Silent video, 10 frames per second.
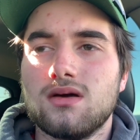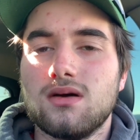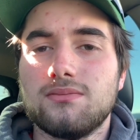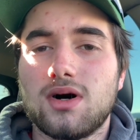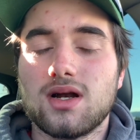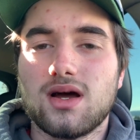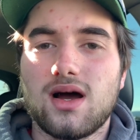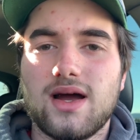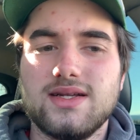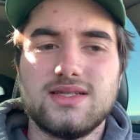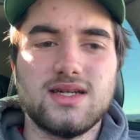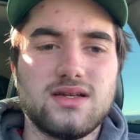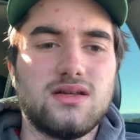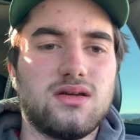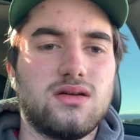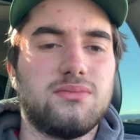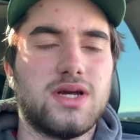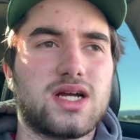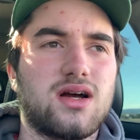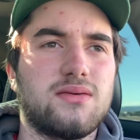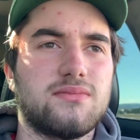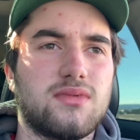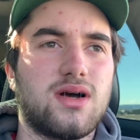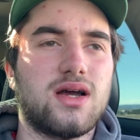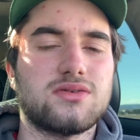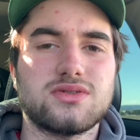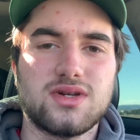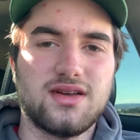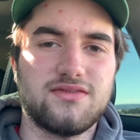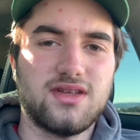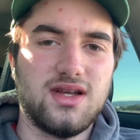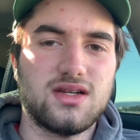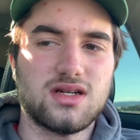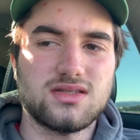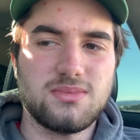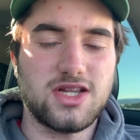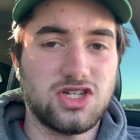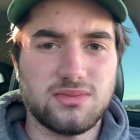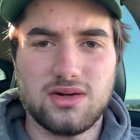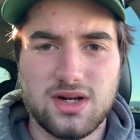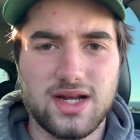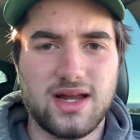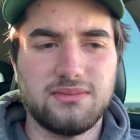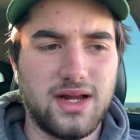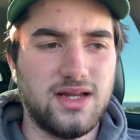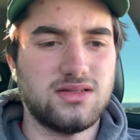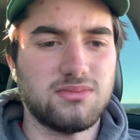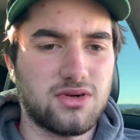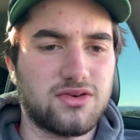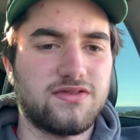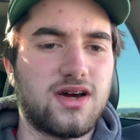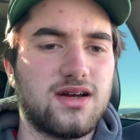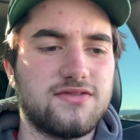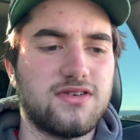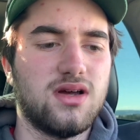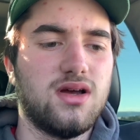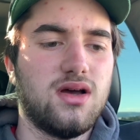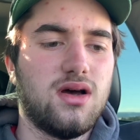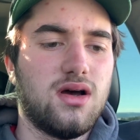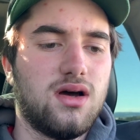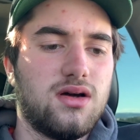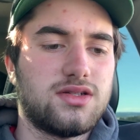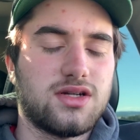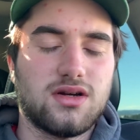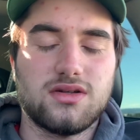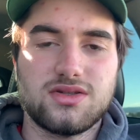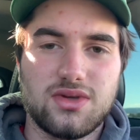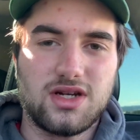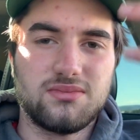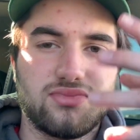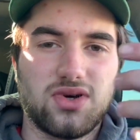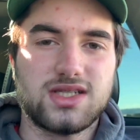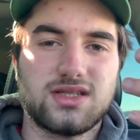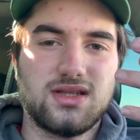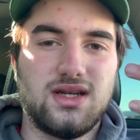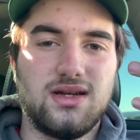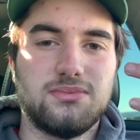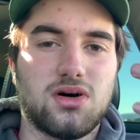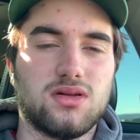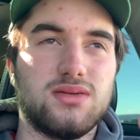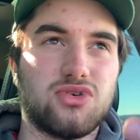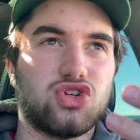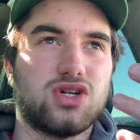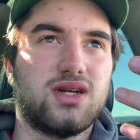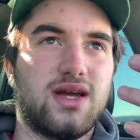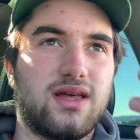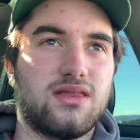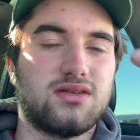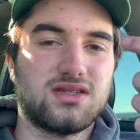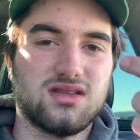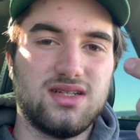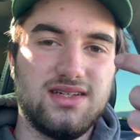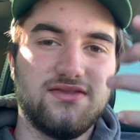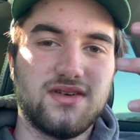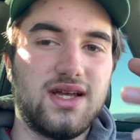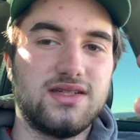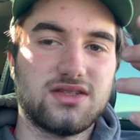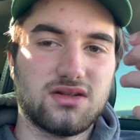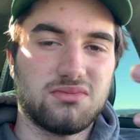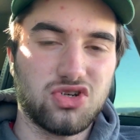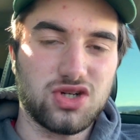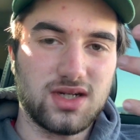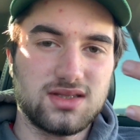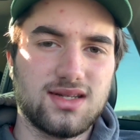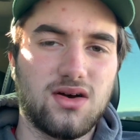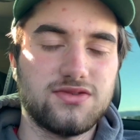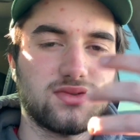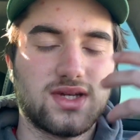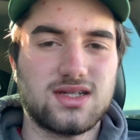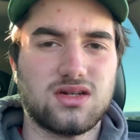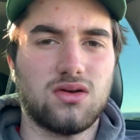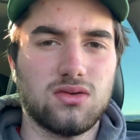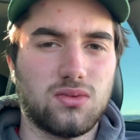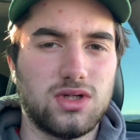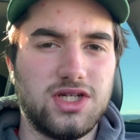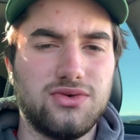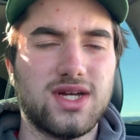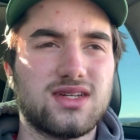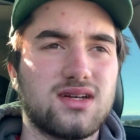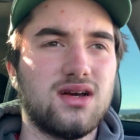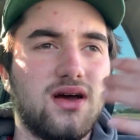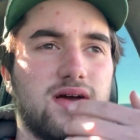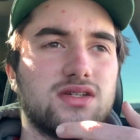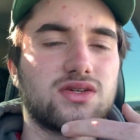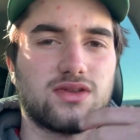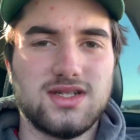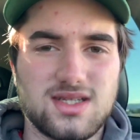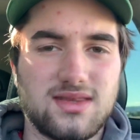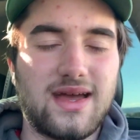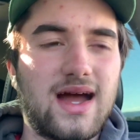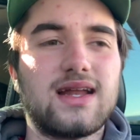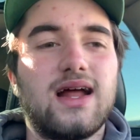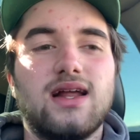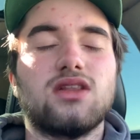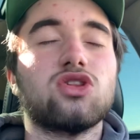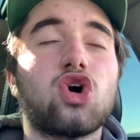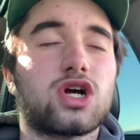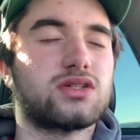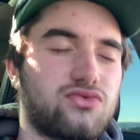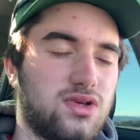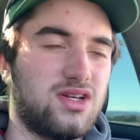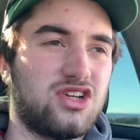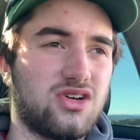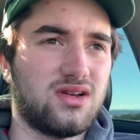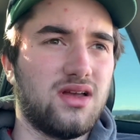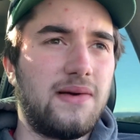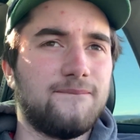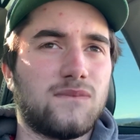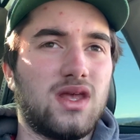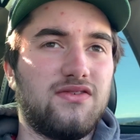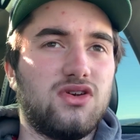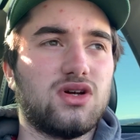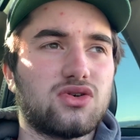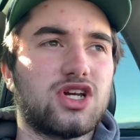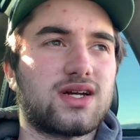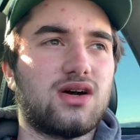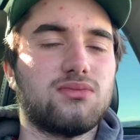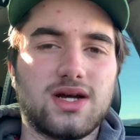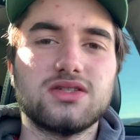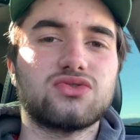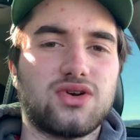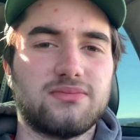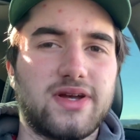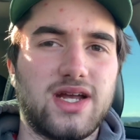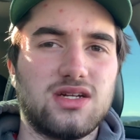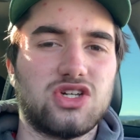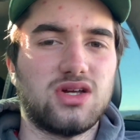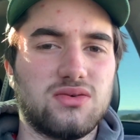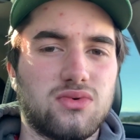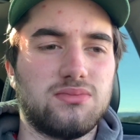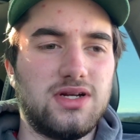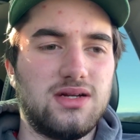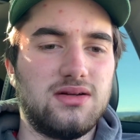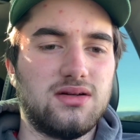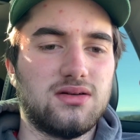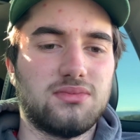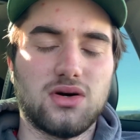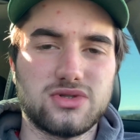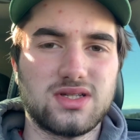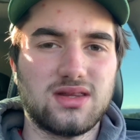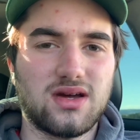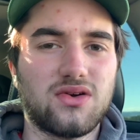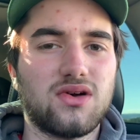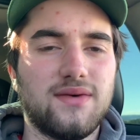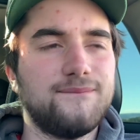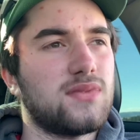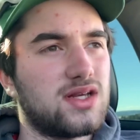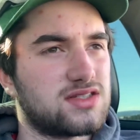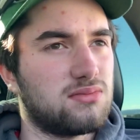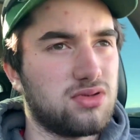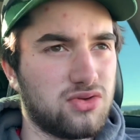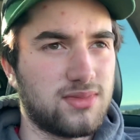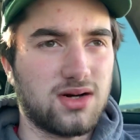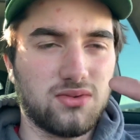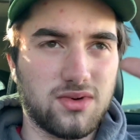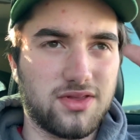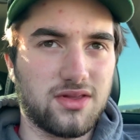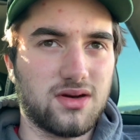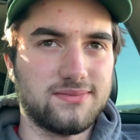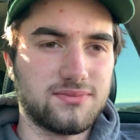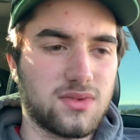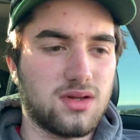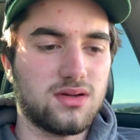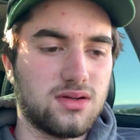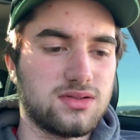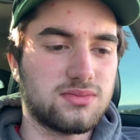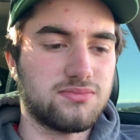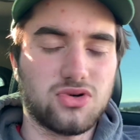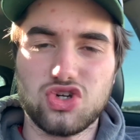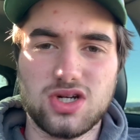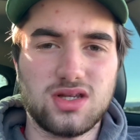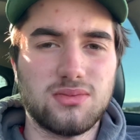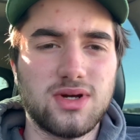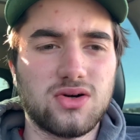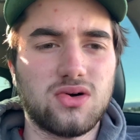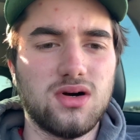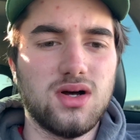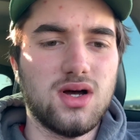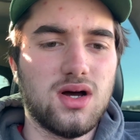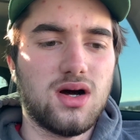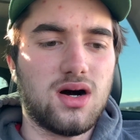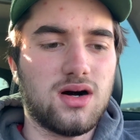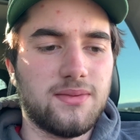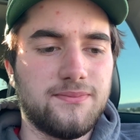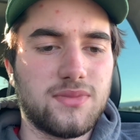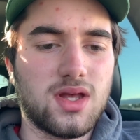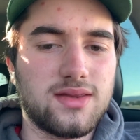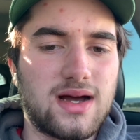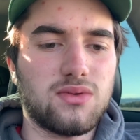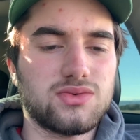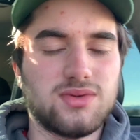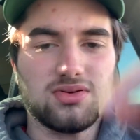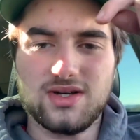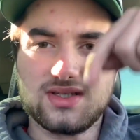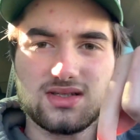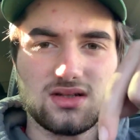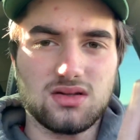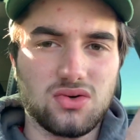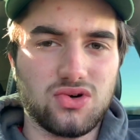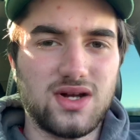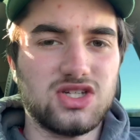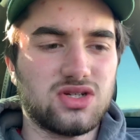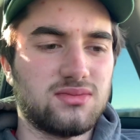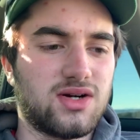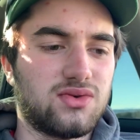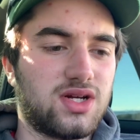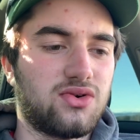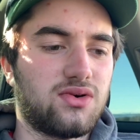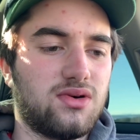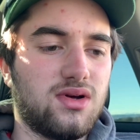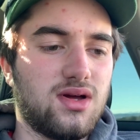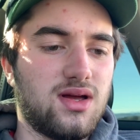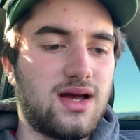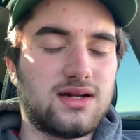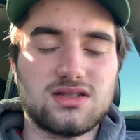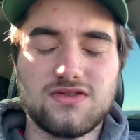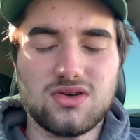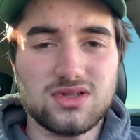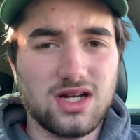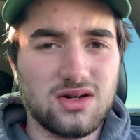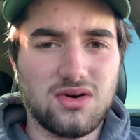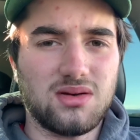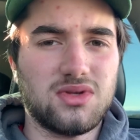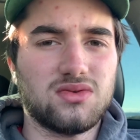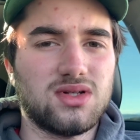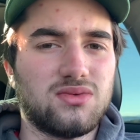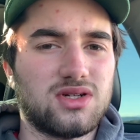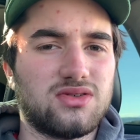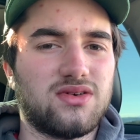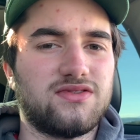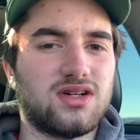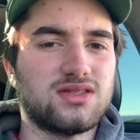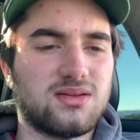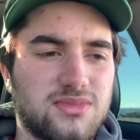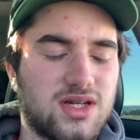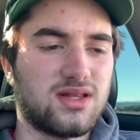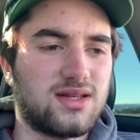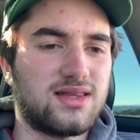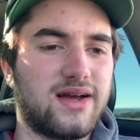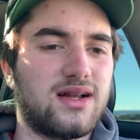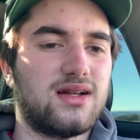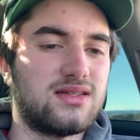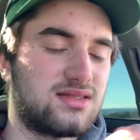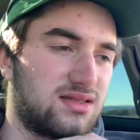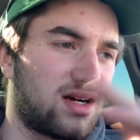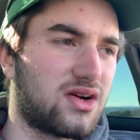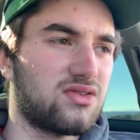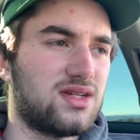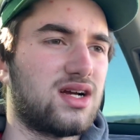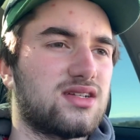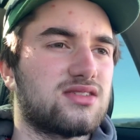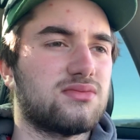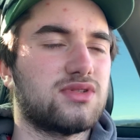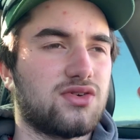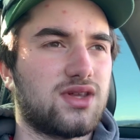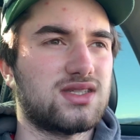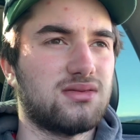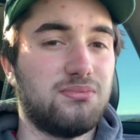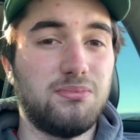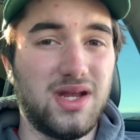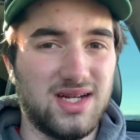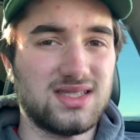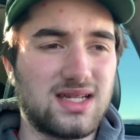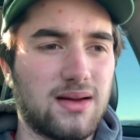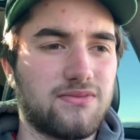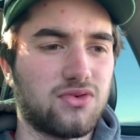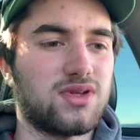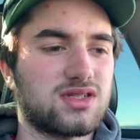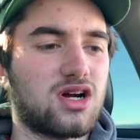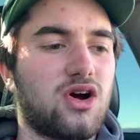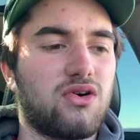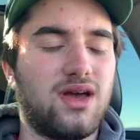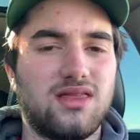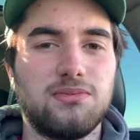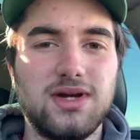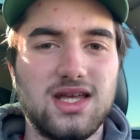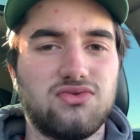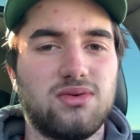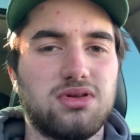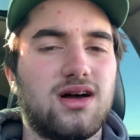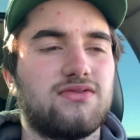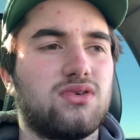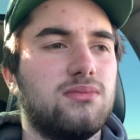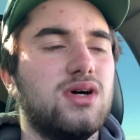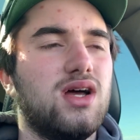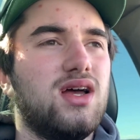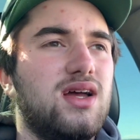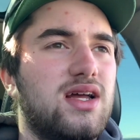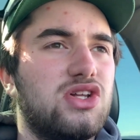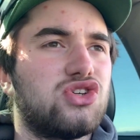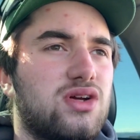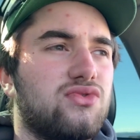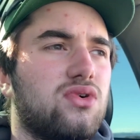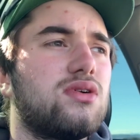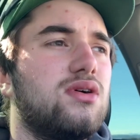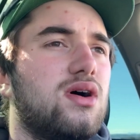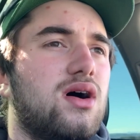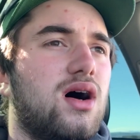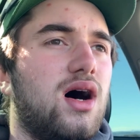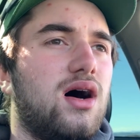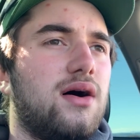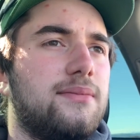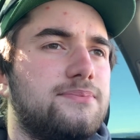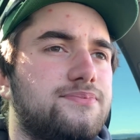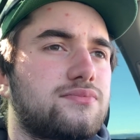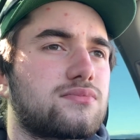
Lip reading: but I did pick up, I also gave the custom engine mount I had made to Mark 5 so they could press the poly bushing and the sleeve into the bushing itself so that it's all one unit. So they did that, and it looks really good. If you go check out my Instagram page, it will be posted there. It's a blue mount with the bushing in the middle. That one replaces the lower engine mount here, and as far as I know, I'm the only one to have done something like that, and it's entirely custom, so that's a big step for this car and the P3 platform in general. I'm